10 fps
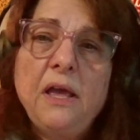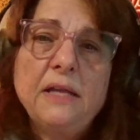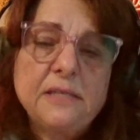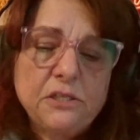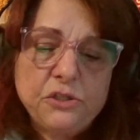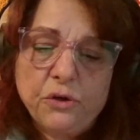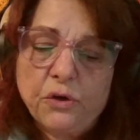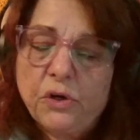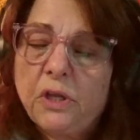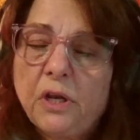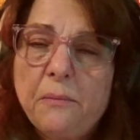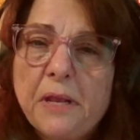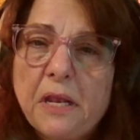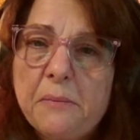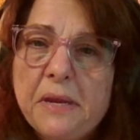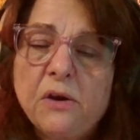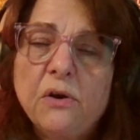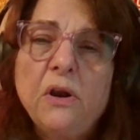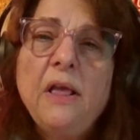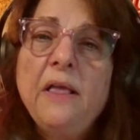It's a certain little millimeter.